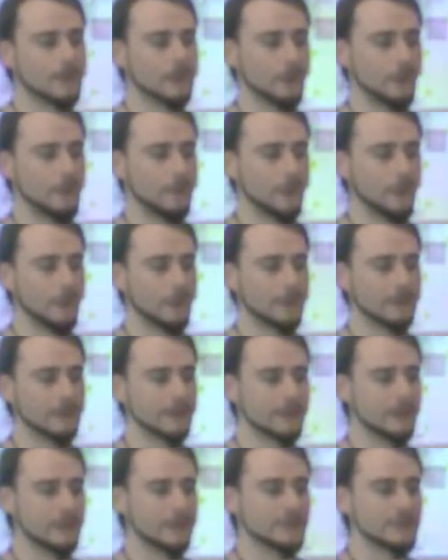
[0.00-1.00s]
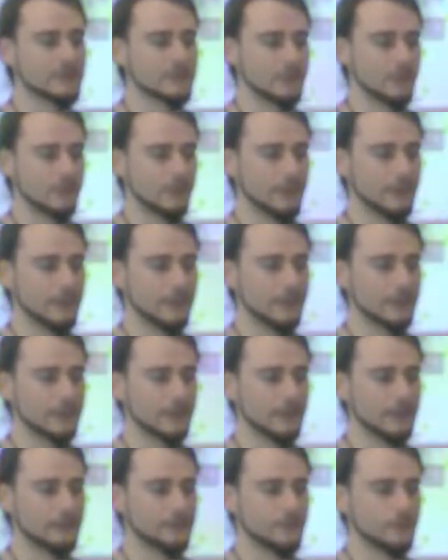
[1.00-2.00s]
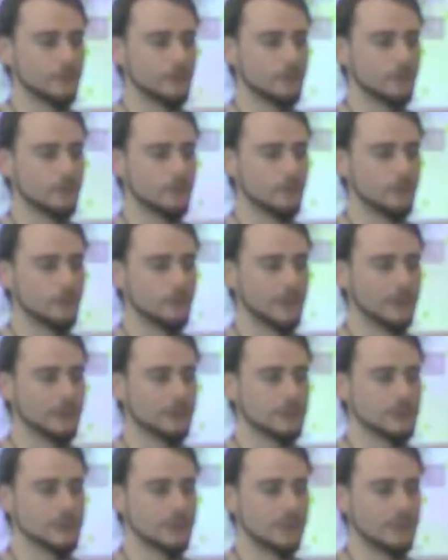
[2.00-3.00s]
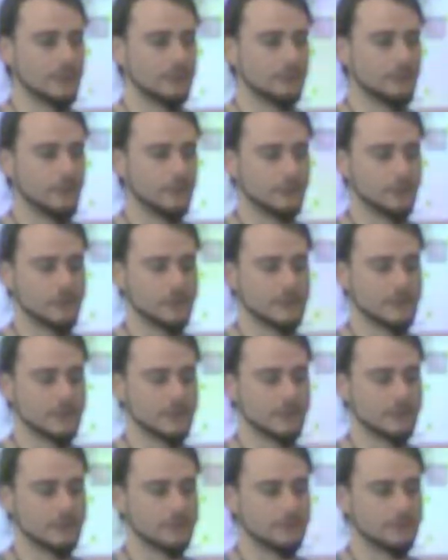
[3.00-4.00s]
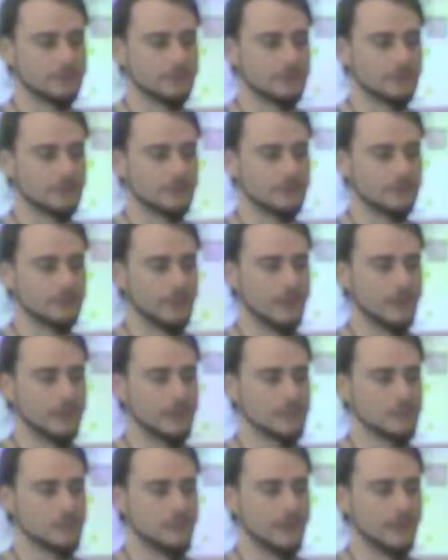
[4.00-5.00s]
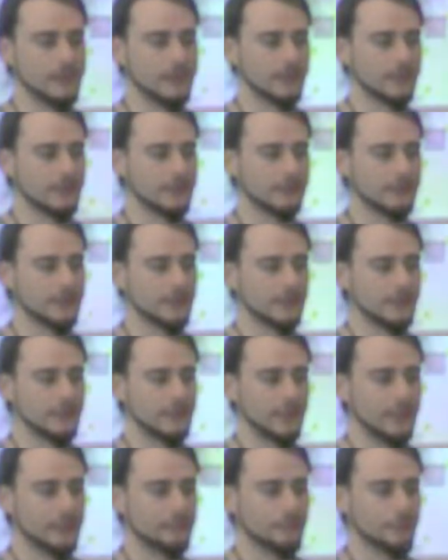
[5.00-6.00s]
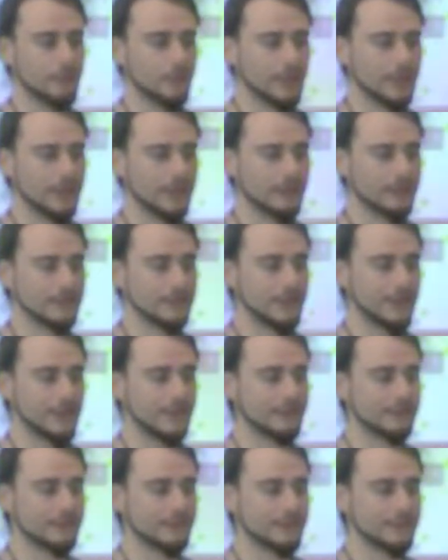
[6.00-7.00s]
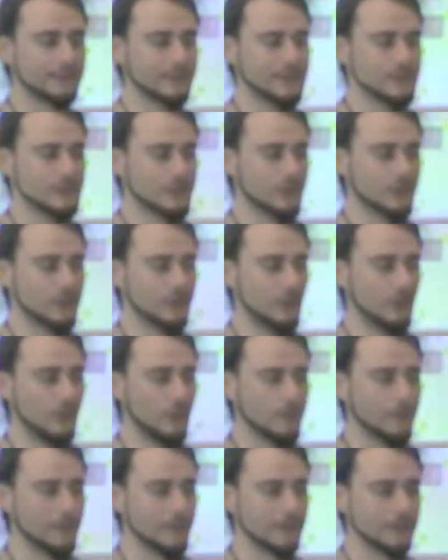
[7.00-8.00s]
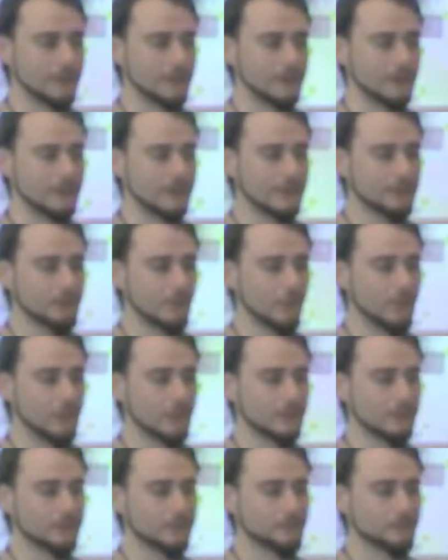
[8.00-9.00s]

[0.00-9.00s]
component. So here, if you want to see the photos in this period, if you click on that, it's going to open uh, more